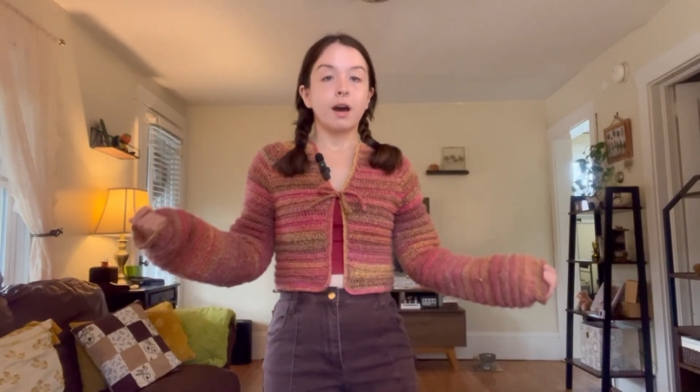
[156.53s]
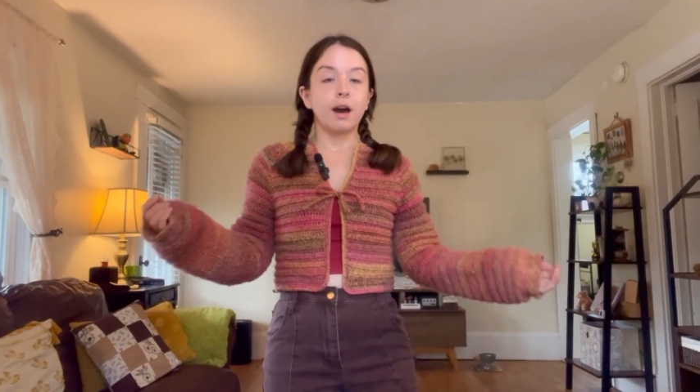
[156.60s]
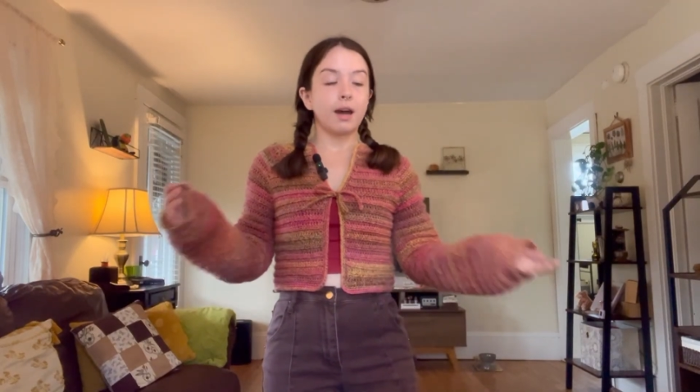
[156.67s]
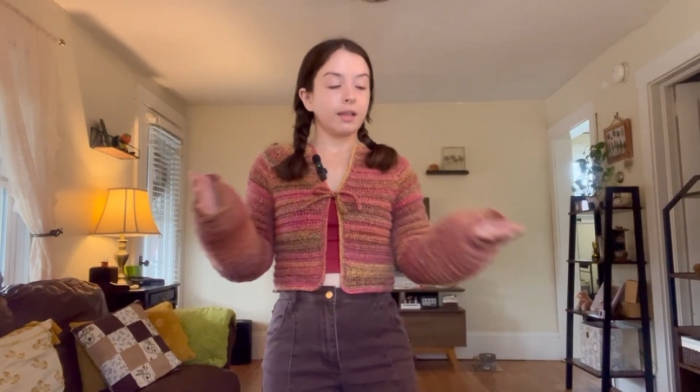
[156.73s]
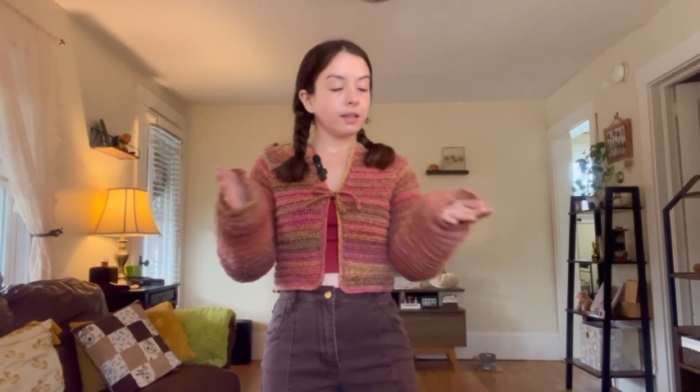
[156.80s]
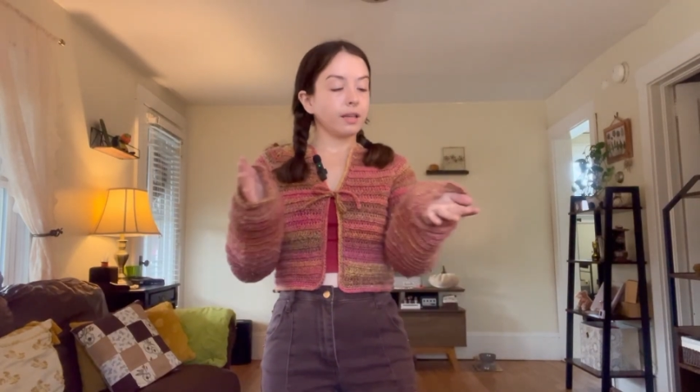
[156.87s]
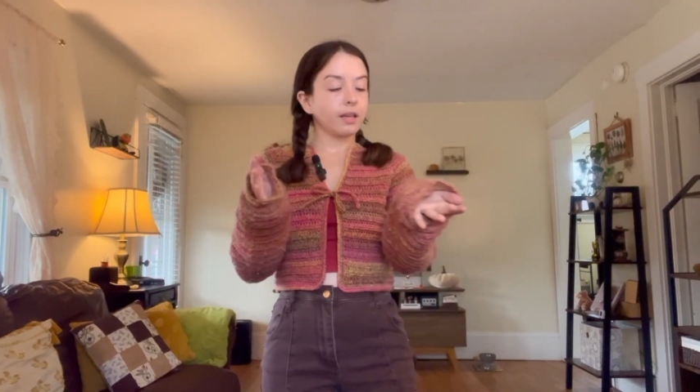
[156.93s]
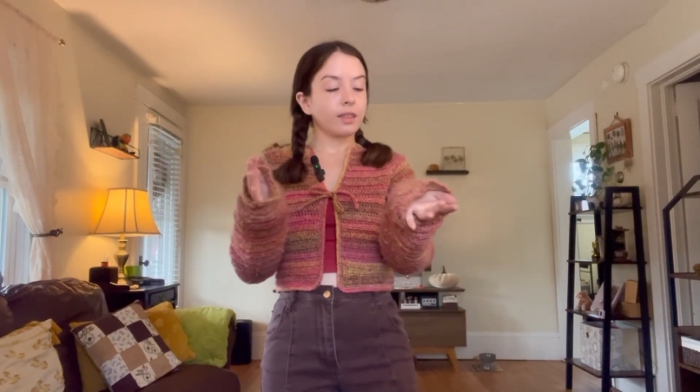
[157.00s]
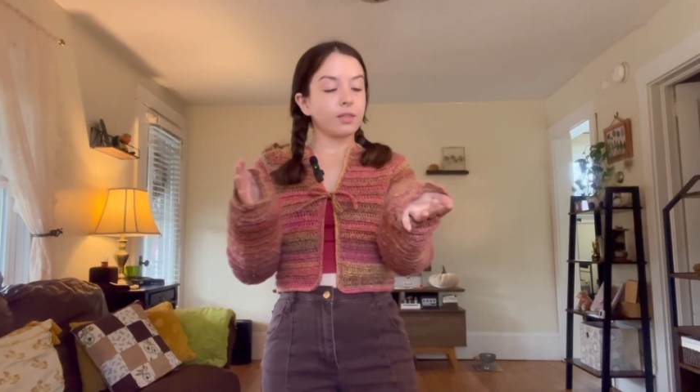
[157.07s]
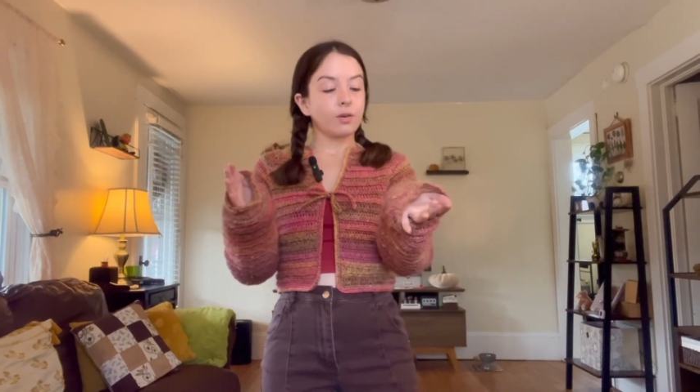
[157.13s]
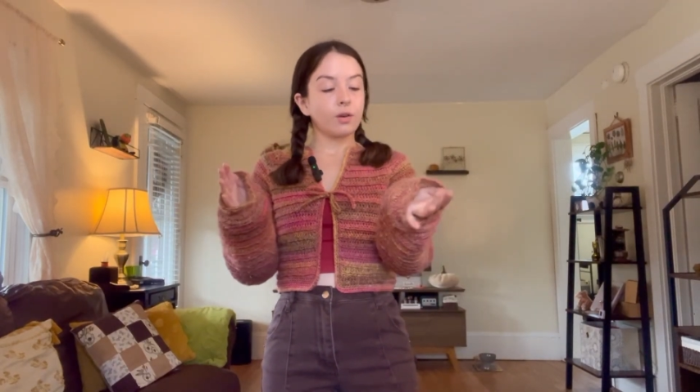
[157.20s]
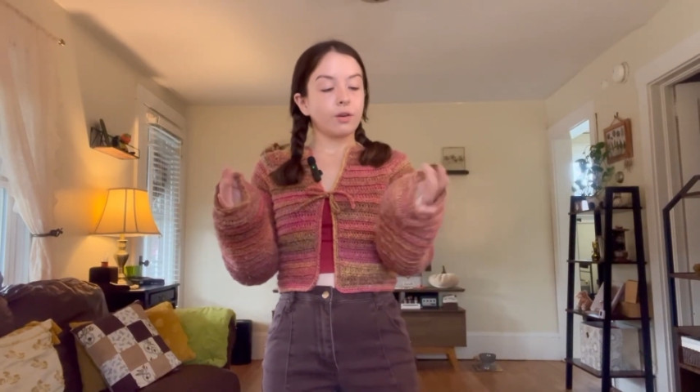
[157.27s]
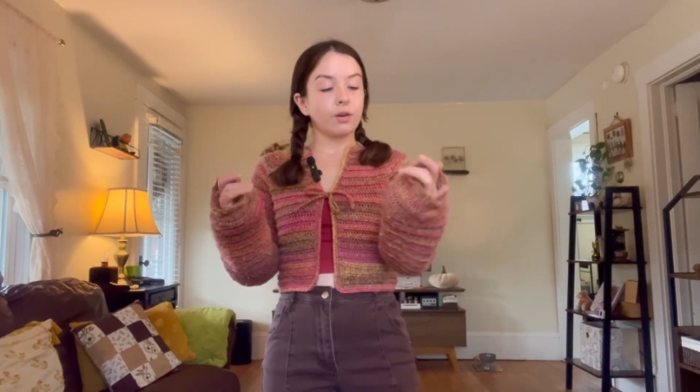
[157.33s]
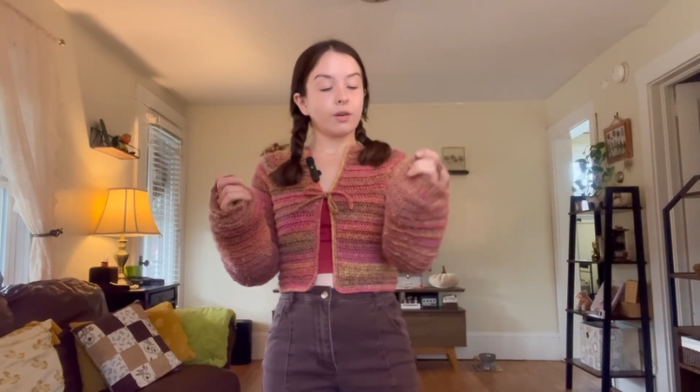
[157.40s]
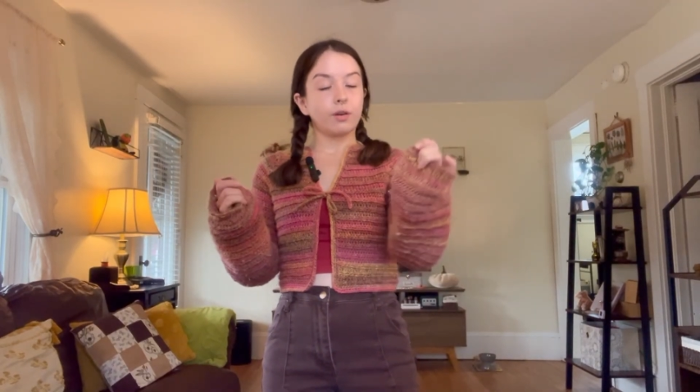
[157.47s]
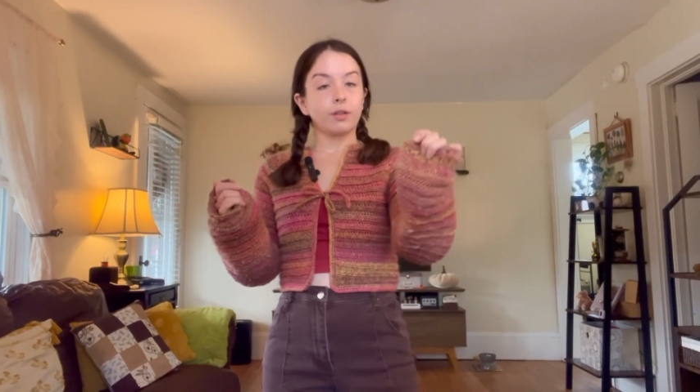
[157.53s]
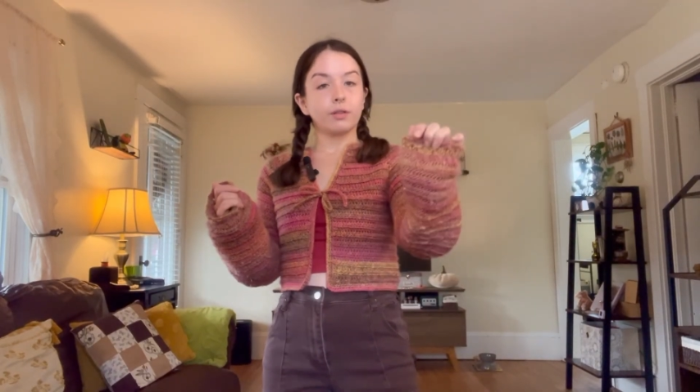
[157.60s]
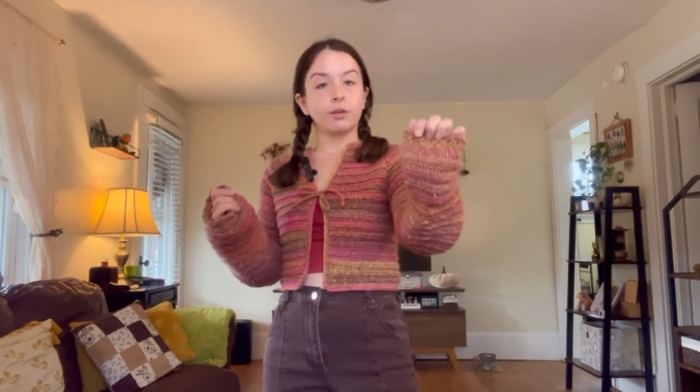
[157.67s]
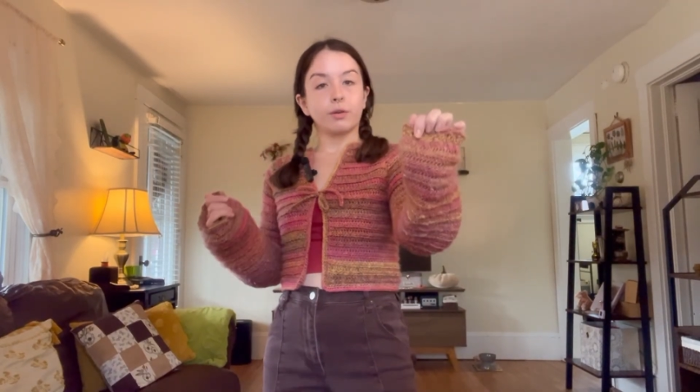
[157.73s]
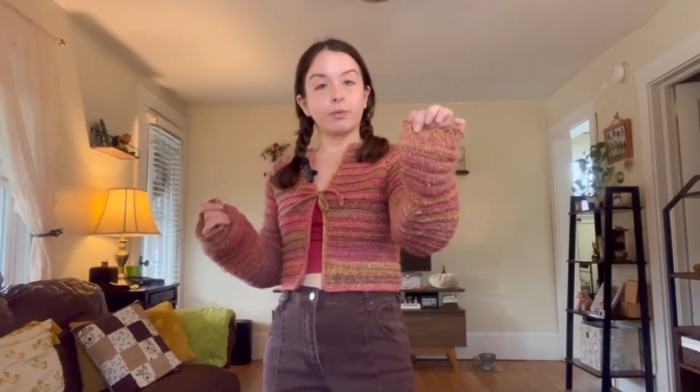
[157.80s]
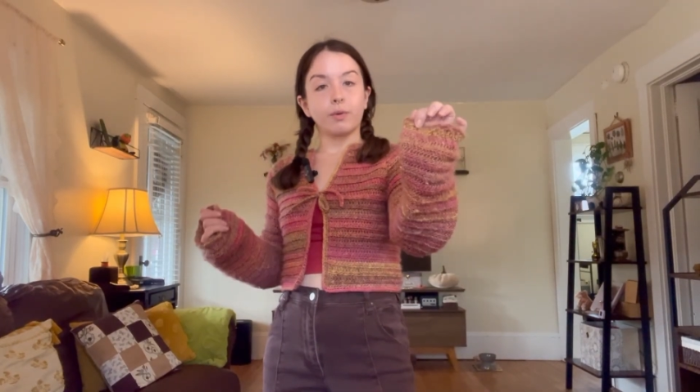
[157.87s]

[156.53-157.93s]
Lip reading: like the little